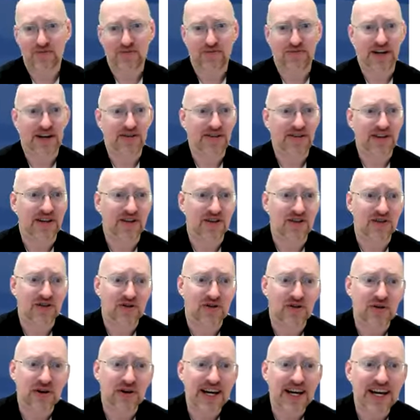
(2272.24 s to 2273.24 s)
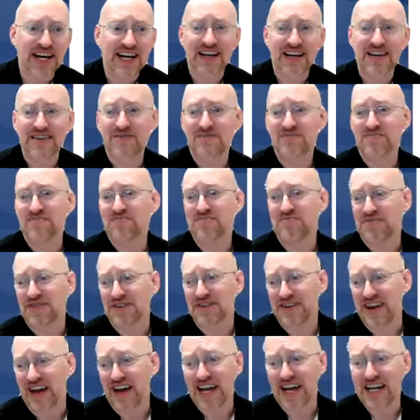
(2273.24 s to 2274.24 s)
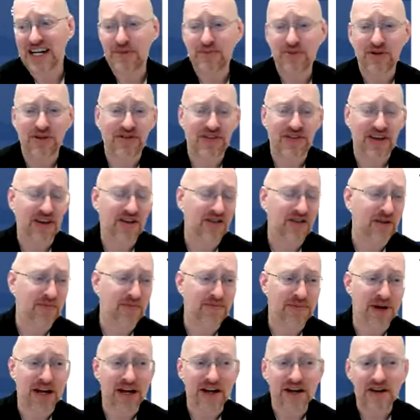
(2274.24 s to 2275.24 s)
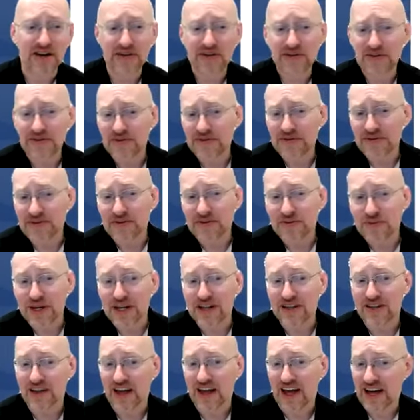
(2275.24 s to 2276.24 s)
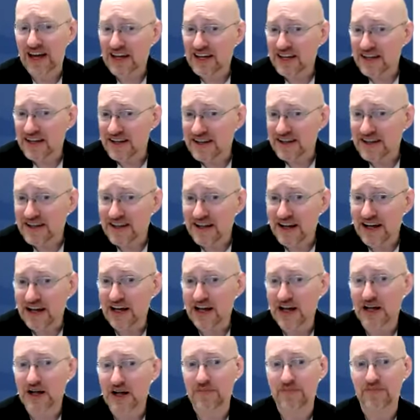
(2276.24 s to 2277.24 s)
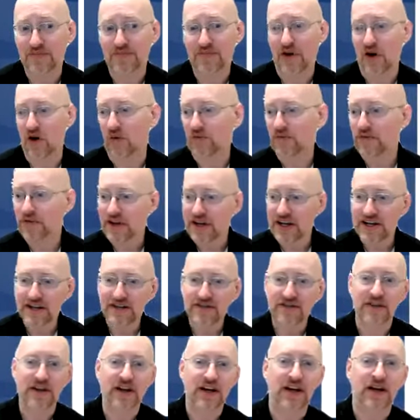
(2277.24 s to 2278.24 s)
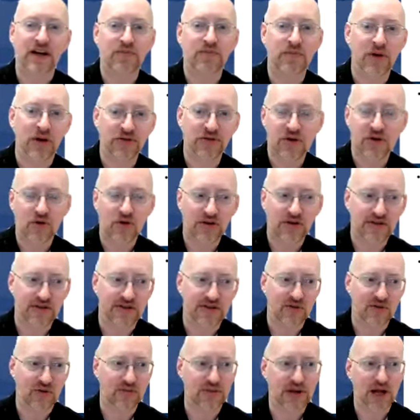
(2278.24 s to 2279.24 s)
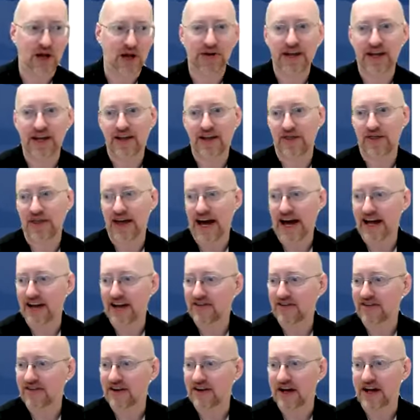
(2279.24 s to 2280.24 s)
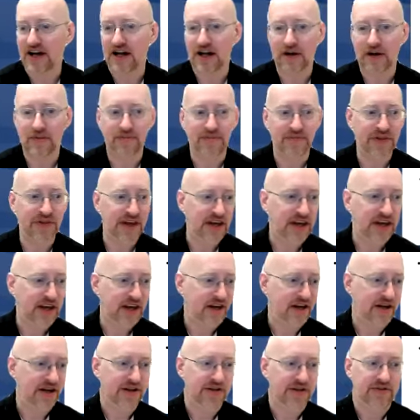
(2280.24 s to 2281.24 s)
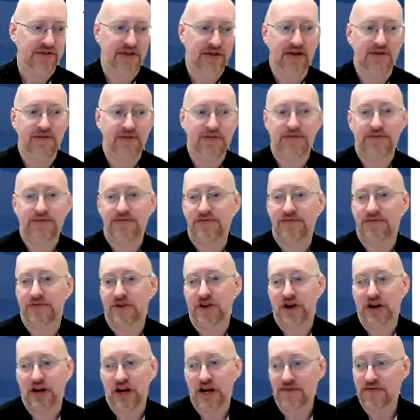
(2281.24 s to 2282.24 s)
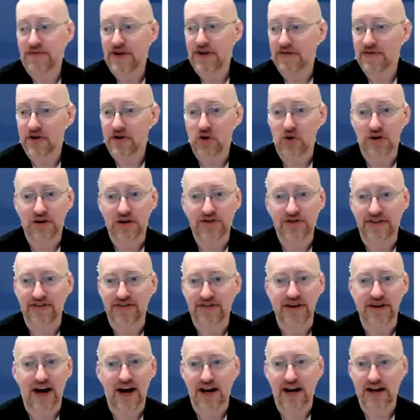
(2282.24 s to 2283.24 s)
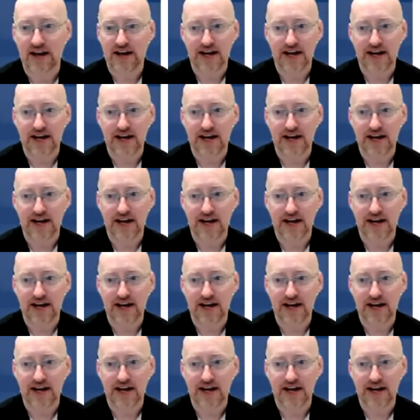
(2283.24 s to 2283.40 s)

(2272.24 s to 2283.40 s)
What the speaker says: definitely green 90% or above. We'd like. Hopefully, most courses will be able to hit that. If you have a course that's not